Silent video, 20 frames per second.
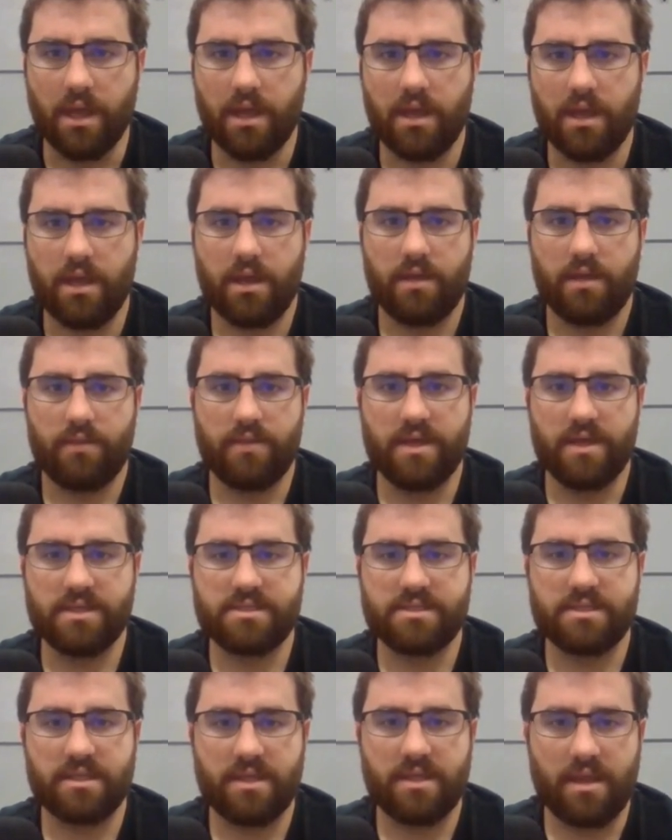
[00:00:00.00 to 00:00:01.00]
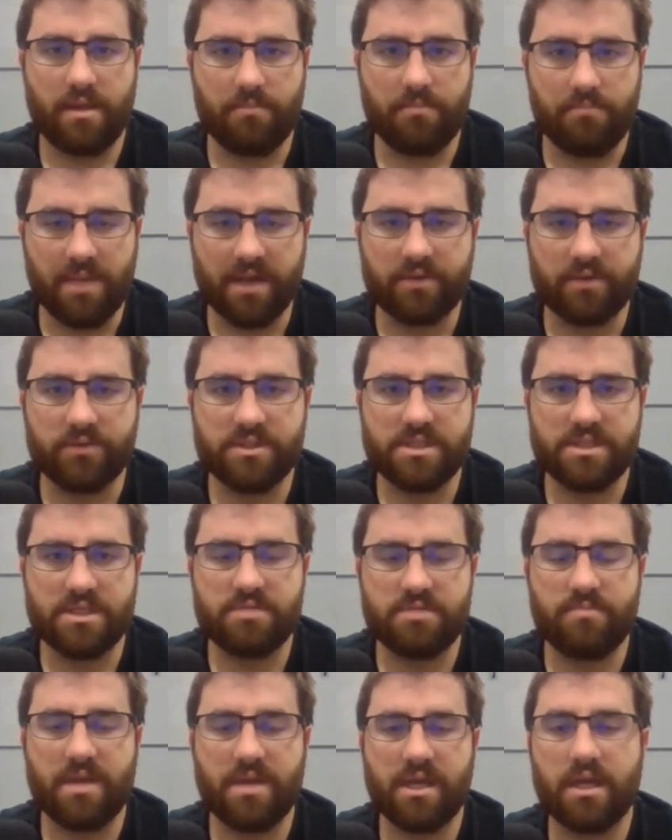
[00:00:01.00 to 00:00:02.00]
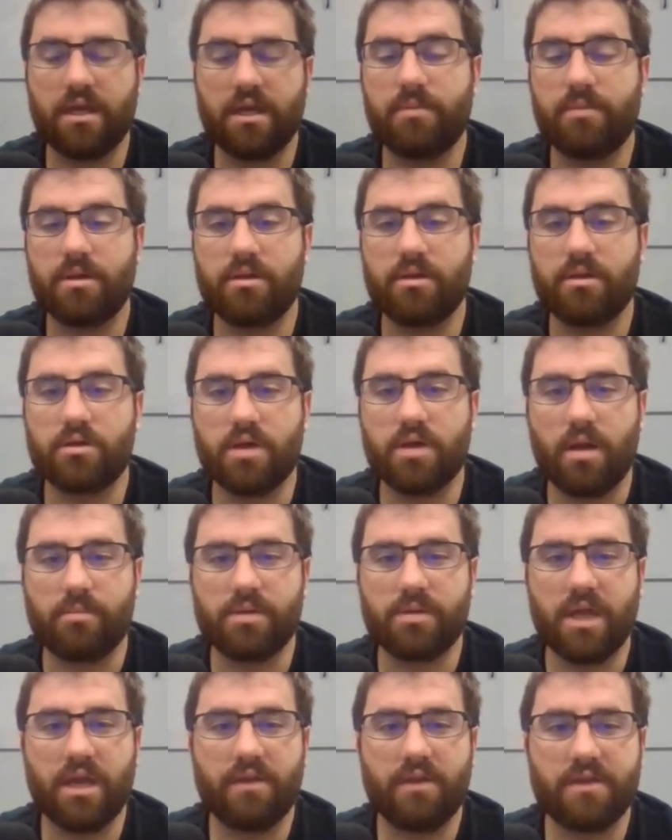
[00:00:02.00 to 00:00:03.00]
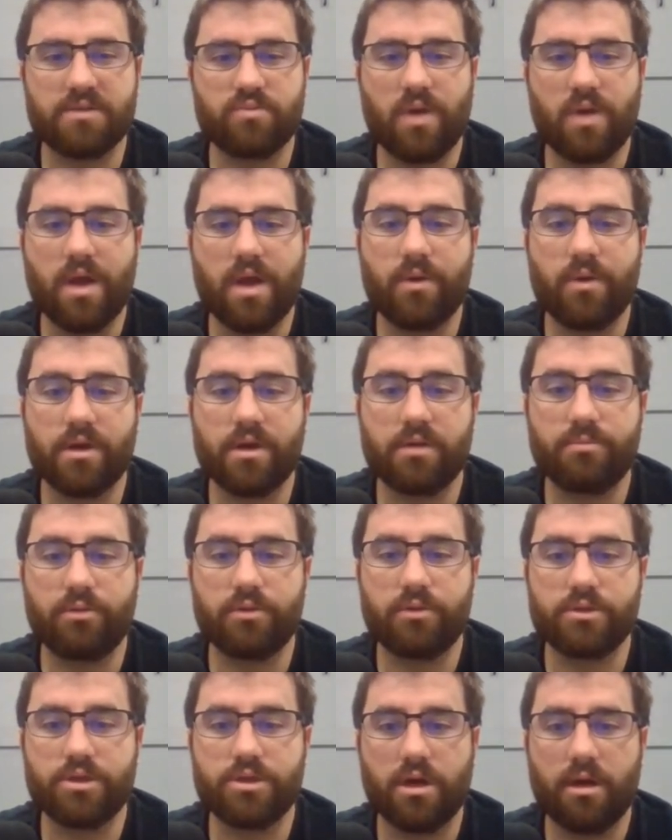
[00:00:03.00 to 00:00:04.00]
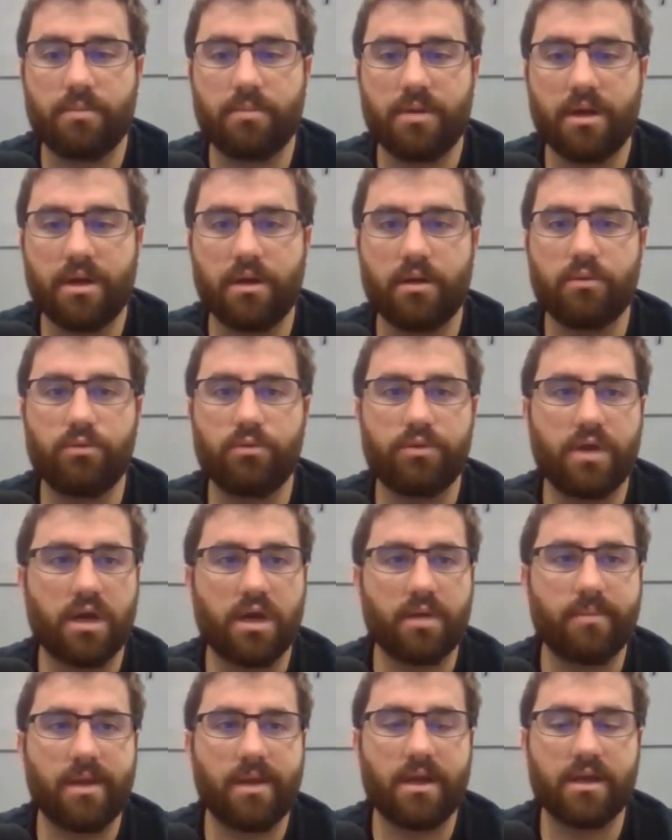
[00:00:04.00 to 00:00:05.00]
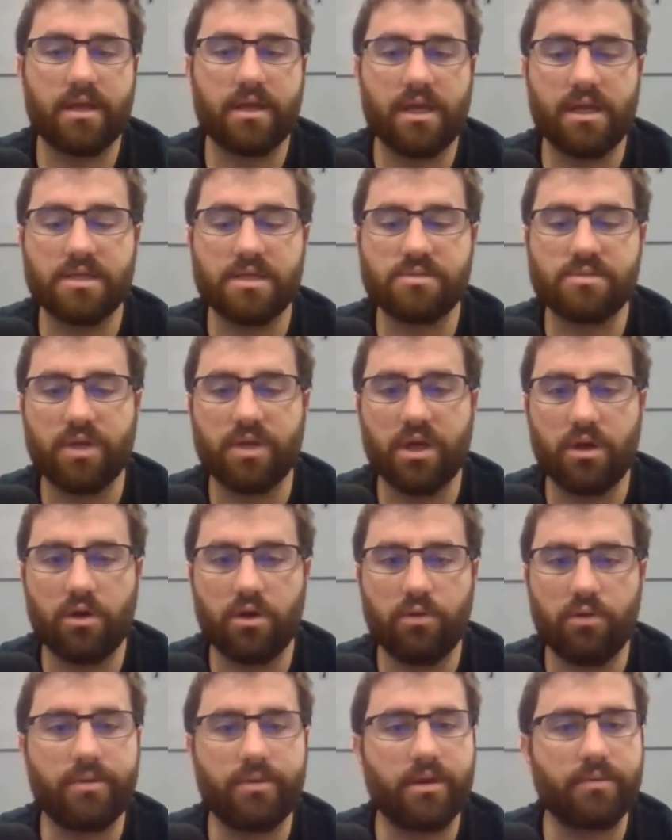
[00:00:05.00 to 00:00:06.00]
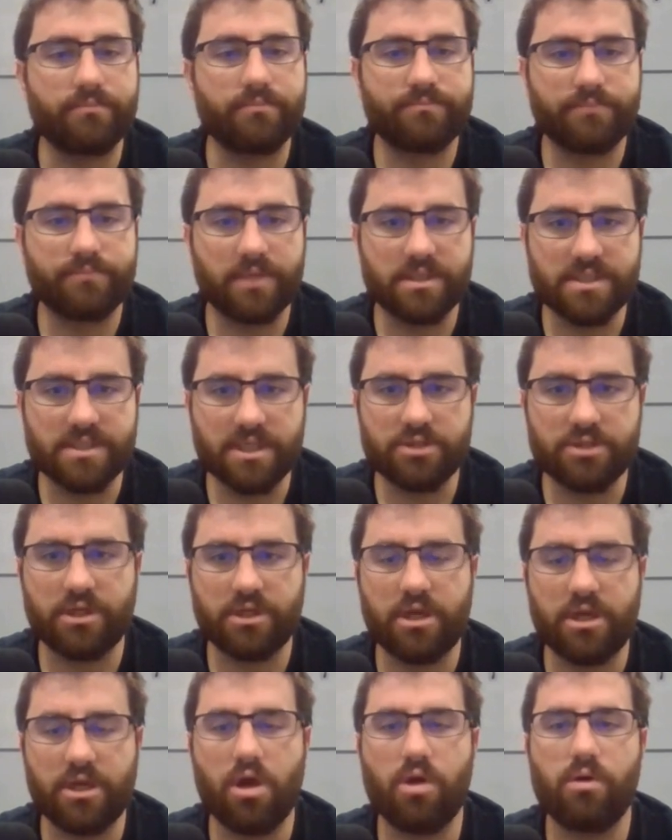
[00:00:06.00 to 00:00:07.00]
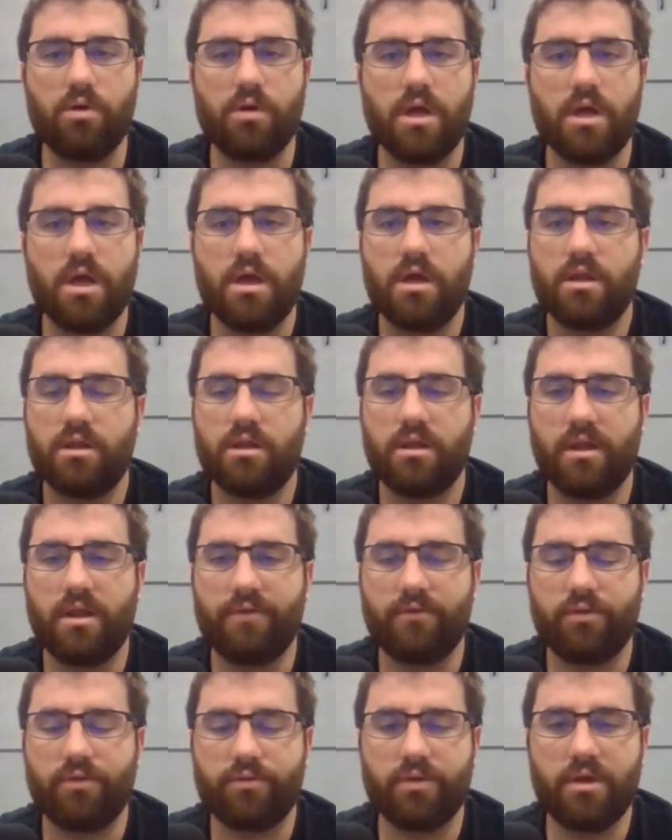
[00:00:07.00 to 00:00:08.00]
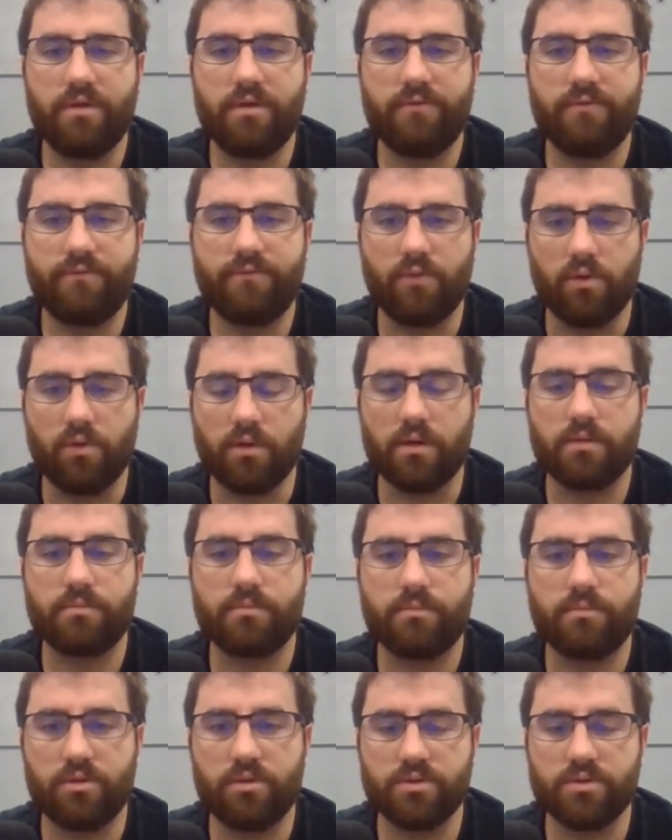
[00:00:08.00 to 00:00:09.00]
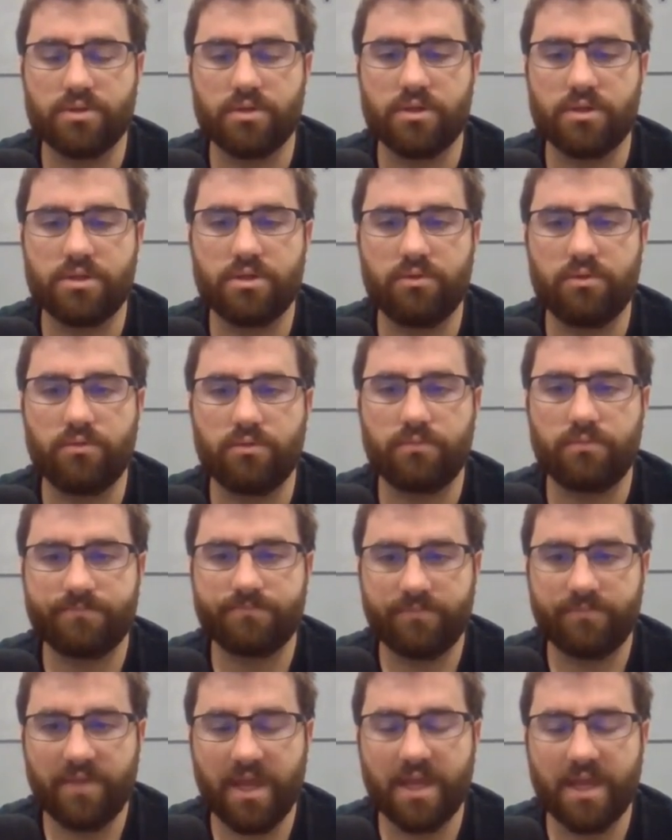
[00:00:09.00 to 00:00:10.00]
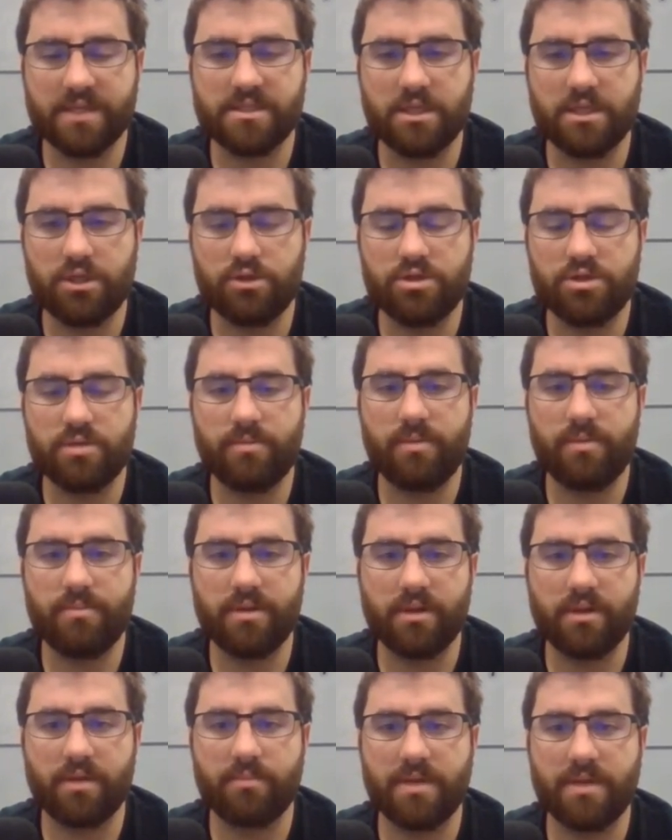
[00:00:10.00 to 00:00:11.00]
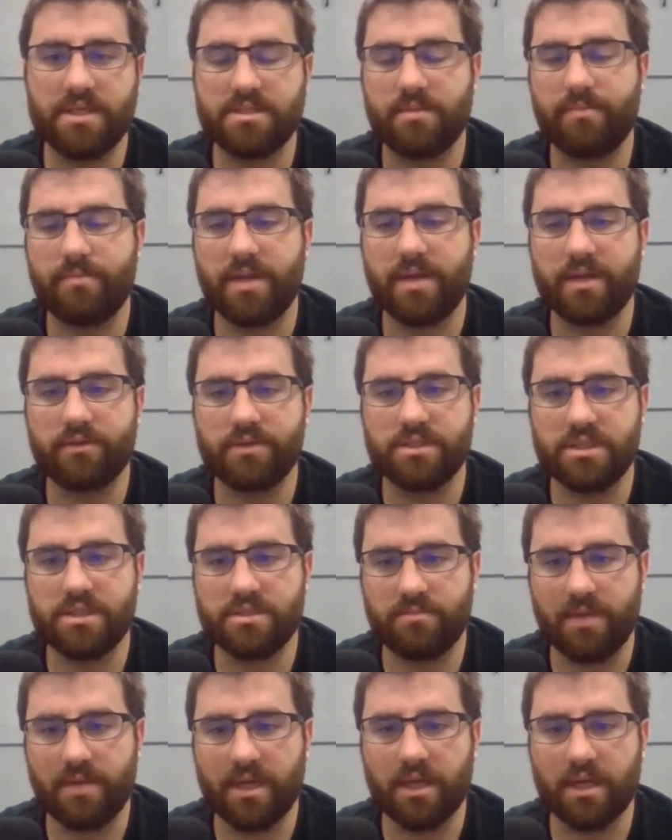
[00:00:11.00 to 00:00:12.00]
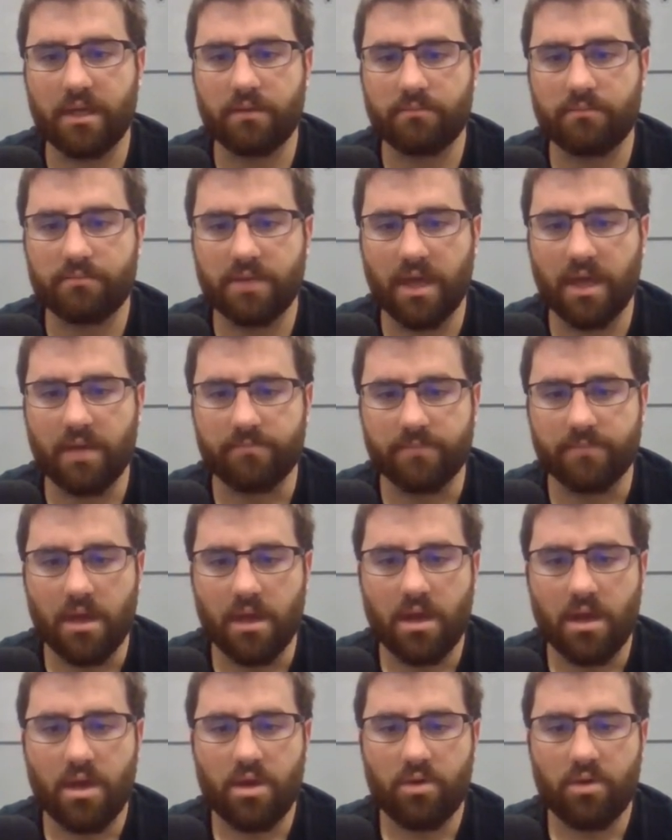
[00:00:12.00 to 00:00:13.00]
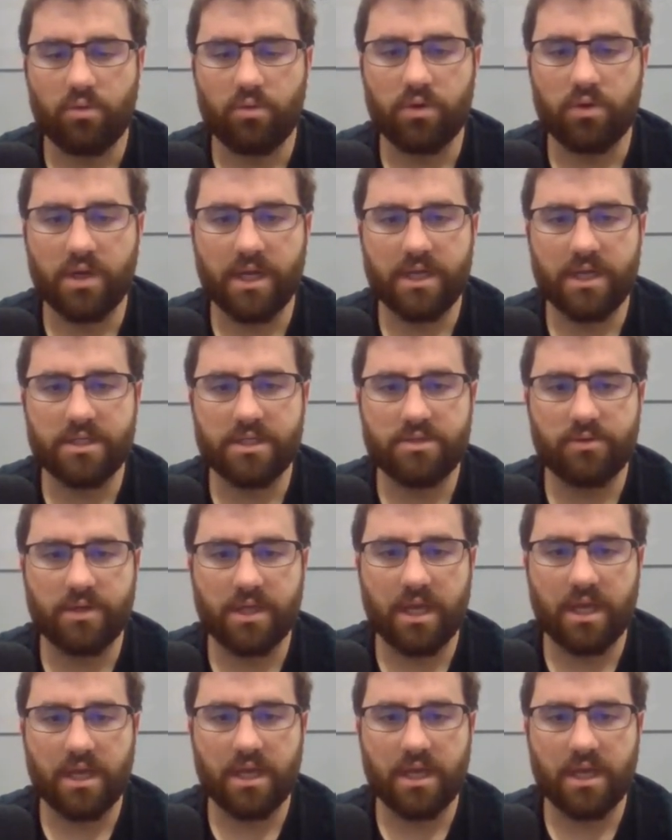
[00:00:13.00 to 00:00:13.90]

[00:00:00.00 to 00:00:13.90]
This medical decision making can be a little complicated. That's why I wanted to pull the chart up here. We'll talk about it again as we go, but essentially no, level 3, 4, those are the 2 things that you should be billing based on medical decision making. Okay, we'll get into it again with